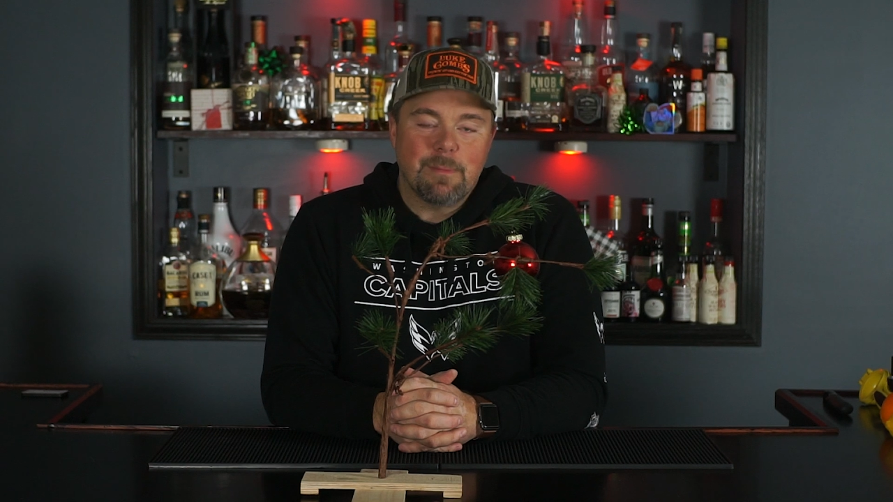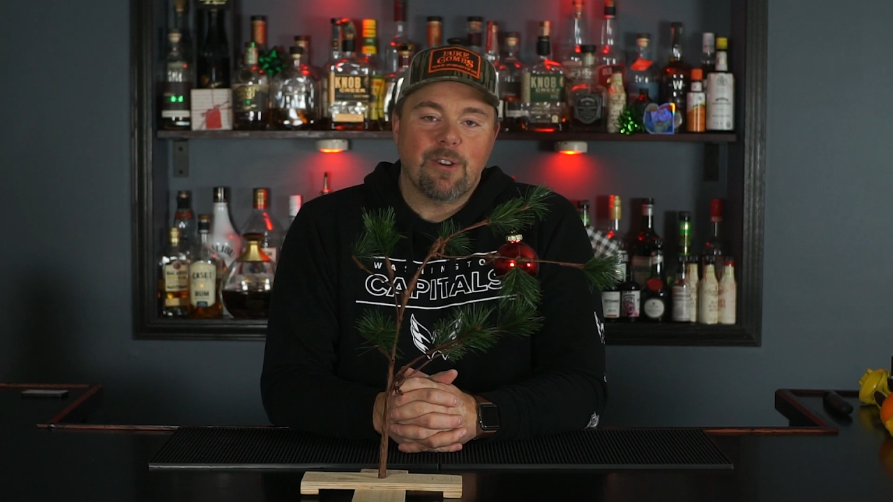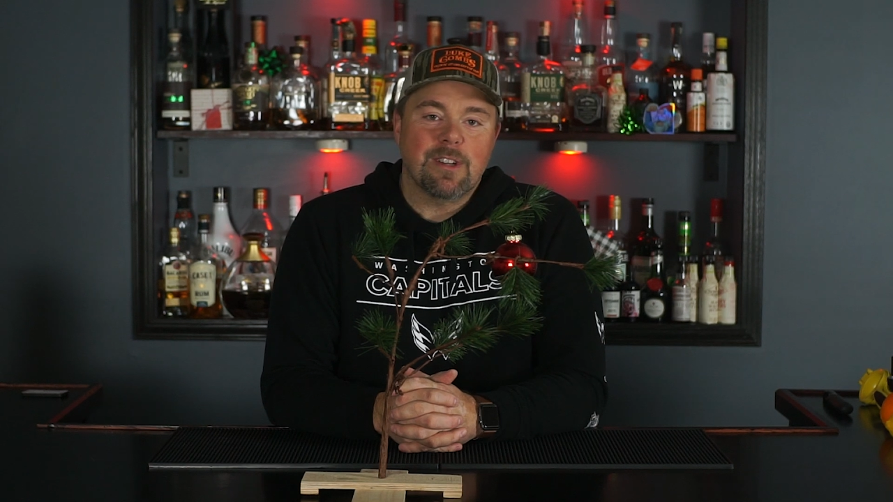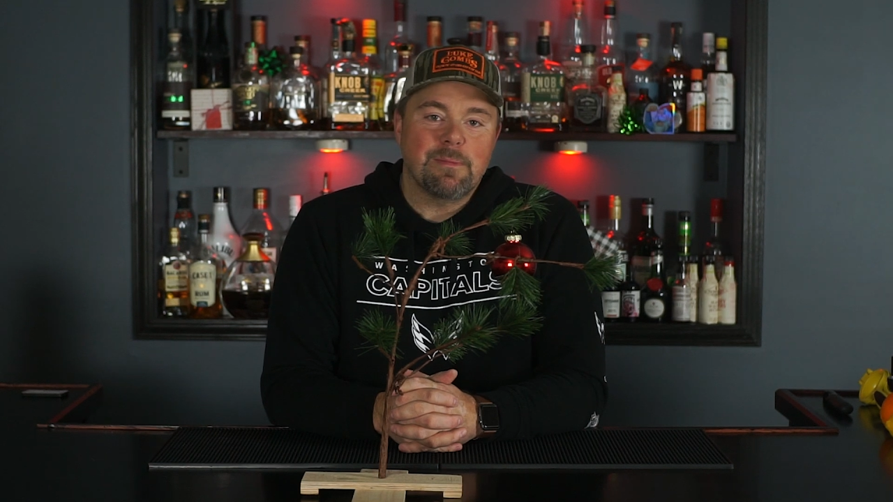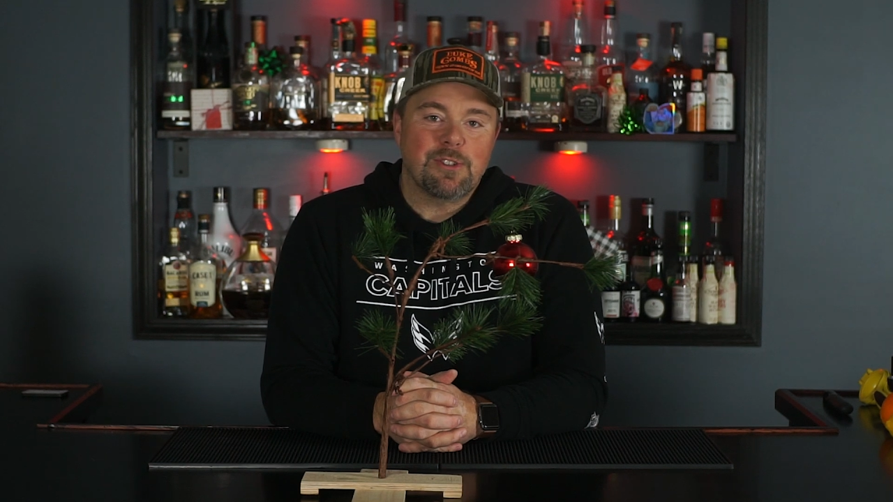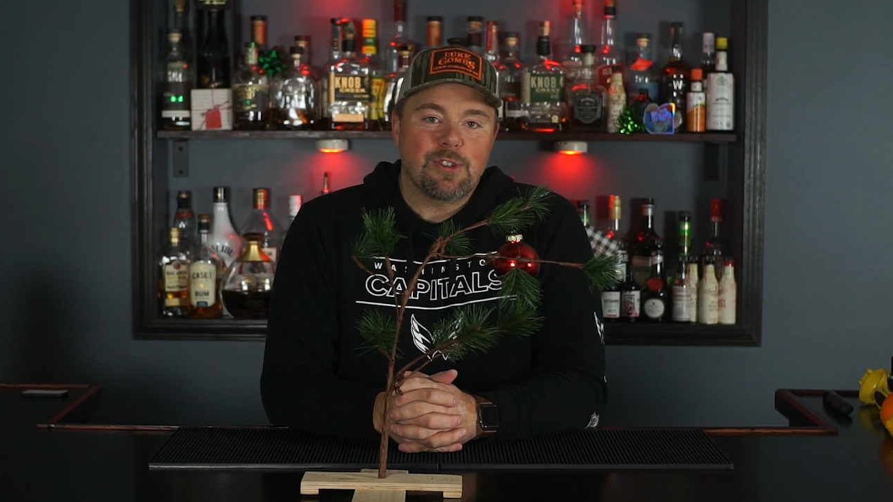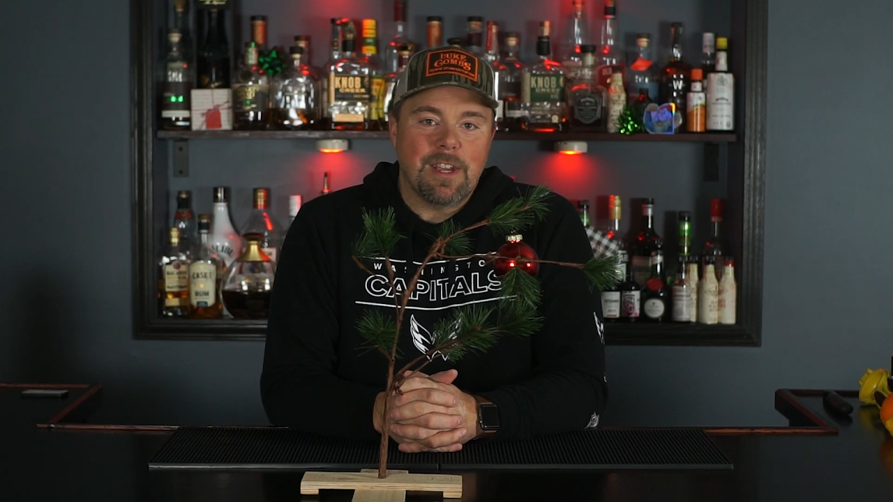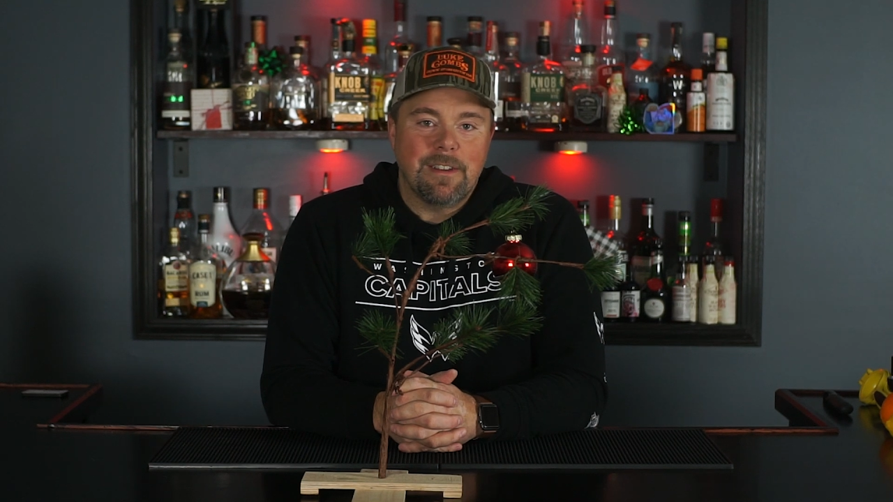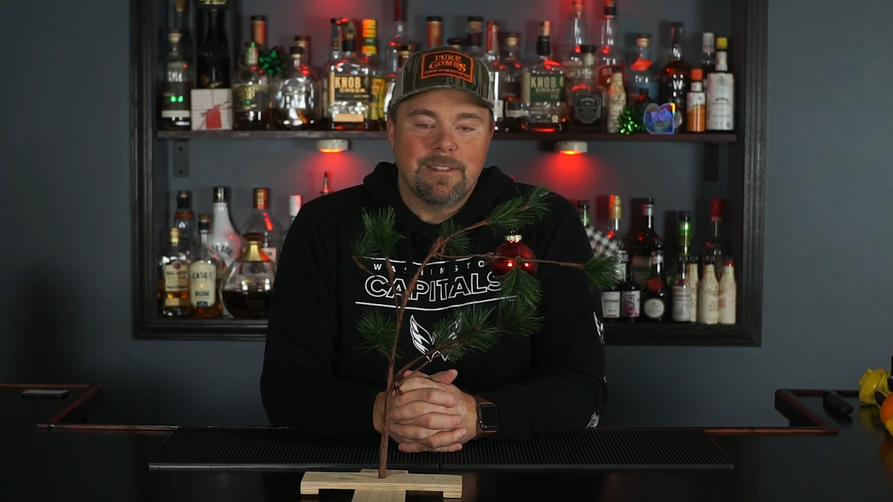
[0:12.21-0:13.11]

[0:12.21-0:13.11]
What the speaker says: Christmas tree.